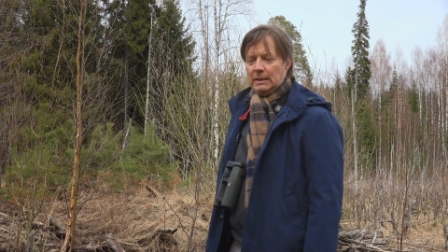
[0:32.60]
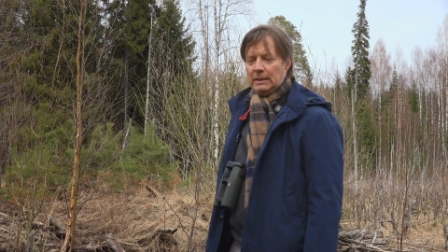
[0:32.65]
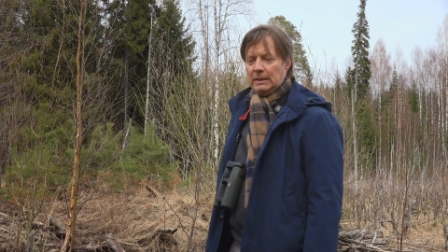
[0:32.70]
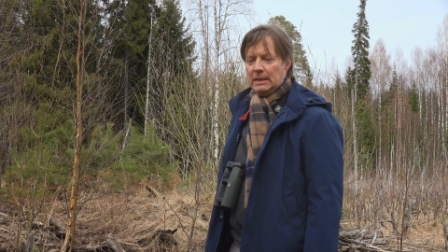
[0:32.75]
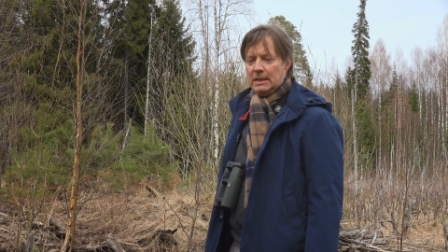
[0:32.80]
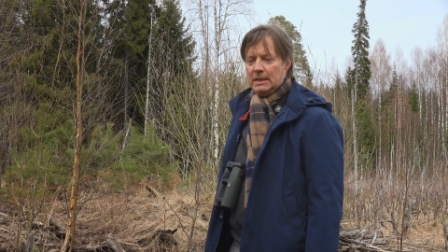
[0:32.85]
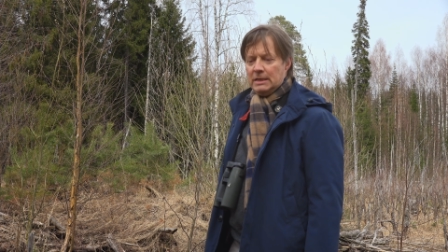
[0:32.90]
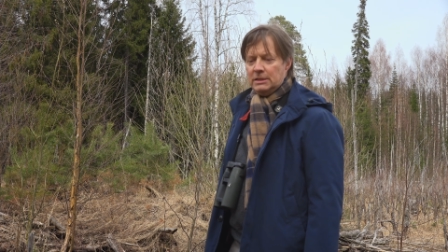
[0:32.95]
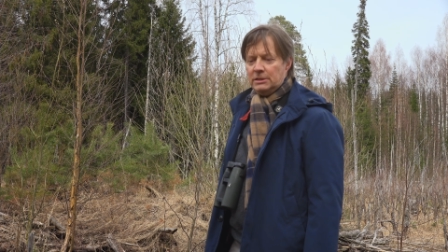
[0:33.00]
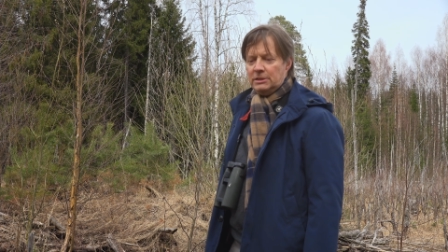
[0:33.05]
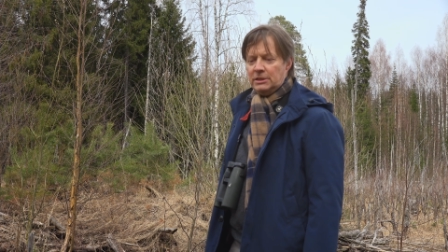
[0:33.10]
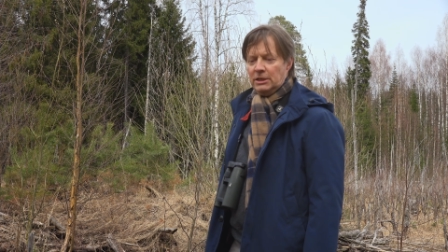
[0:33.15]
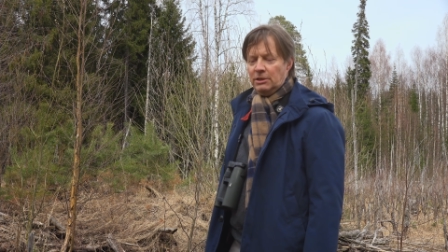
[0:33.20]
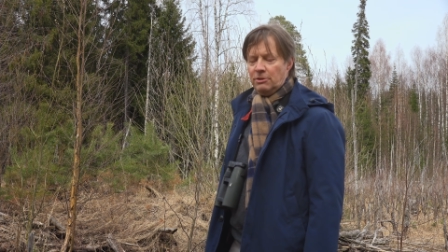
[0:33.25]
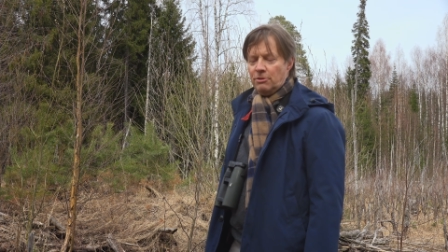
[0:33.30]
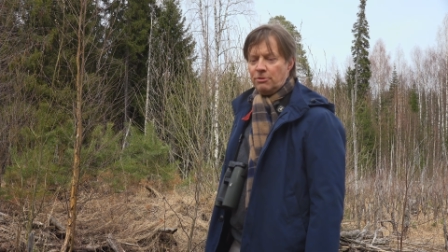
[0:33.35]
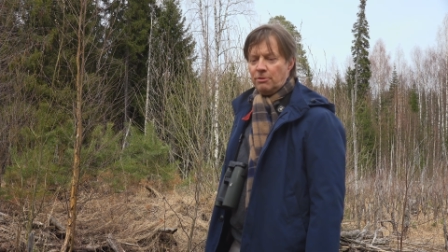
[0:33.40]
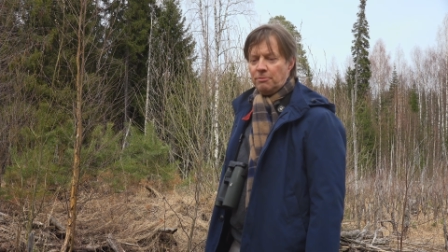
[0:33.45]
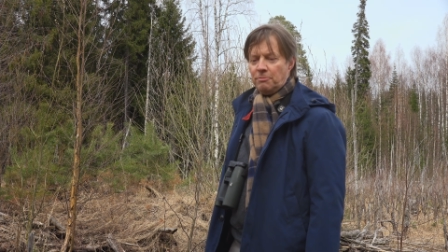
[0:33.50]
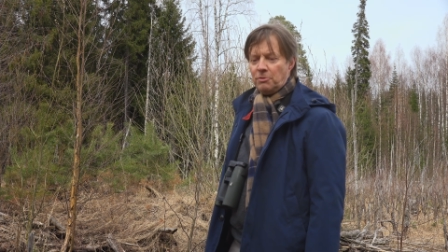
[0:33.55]

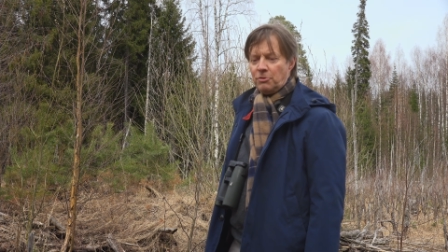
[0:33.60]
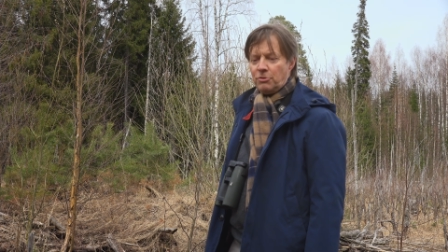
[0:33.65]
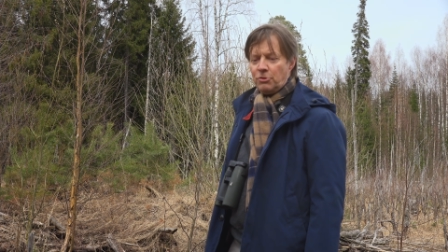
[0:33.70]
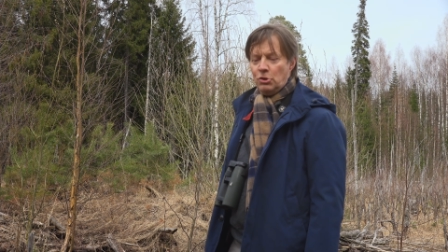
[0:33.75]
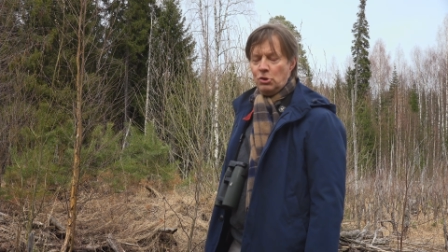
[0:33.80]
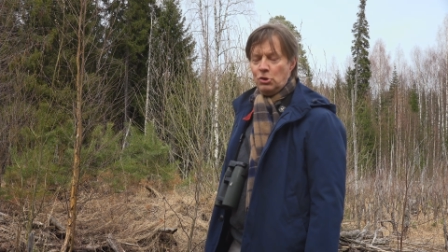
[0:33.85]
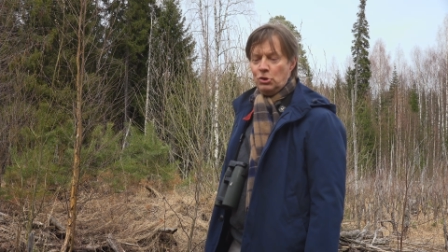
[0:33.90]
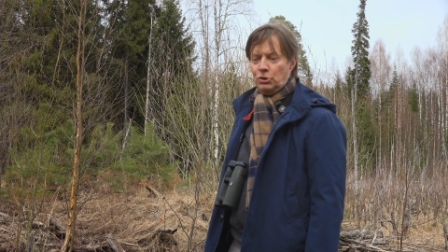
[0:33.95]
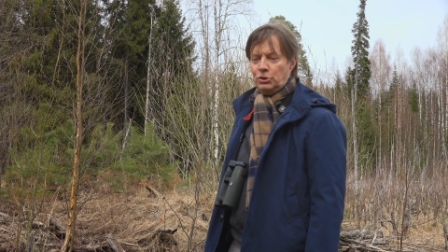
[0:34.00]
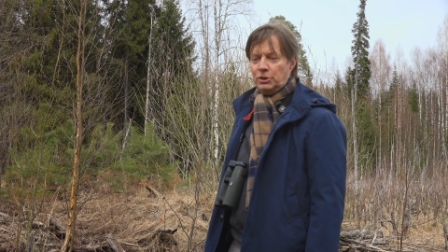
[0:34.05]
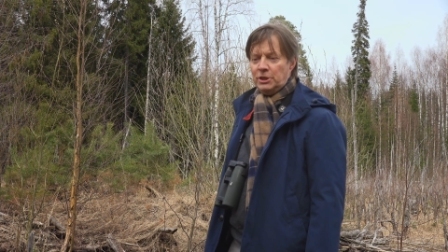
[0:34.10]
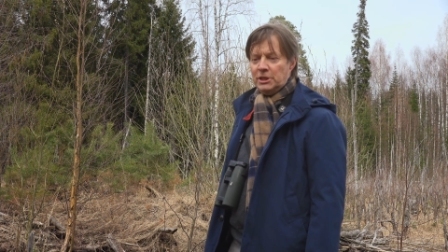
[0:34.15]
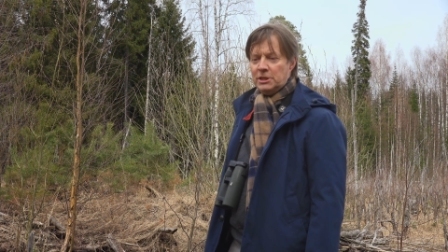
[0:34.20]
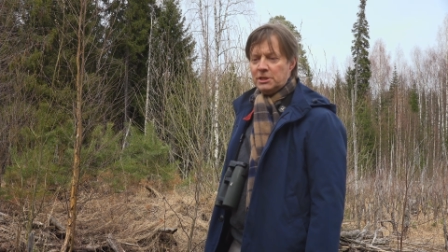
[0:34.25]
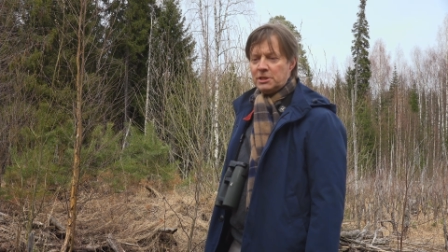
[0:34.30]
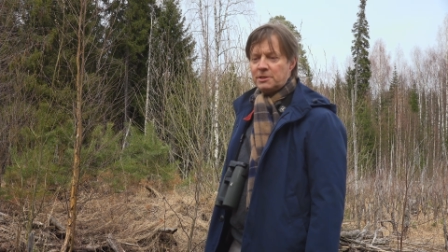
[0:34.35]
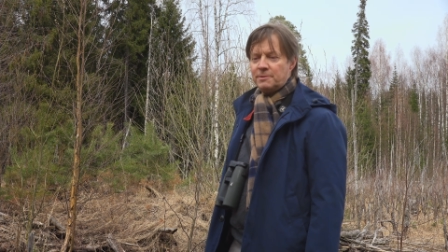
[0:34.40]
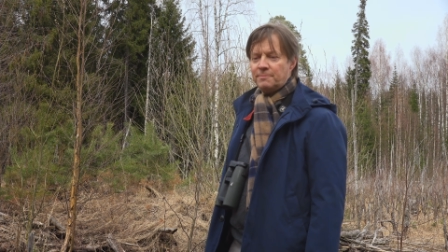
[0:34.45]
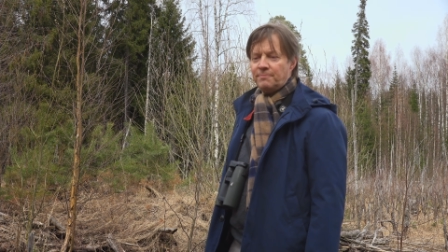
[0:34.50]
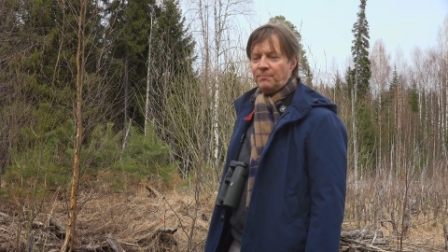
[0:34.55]

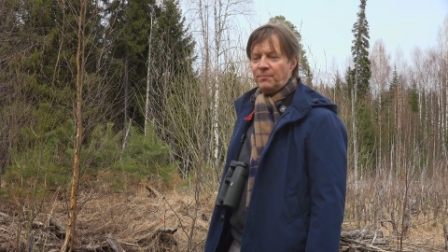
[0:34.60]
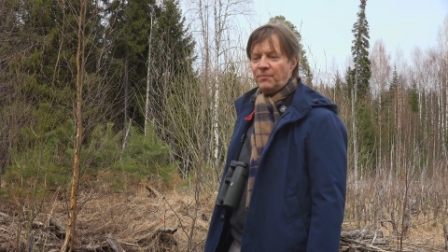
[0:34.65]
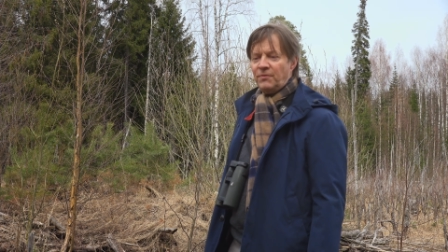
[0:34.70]
1930s,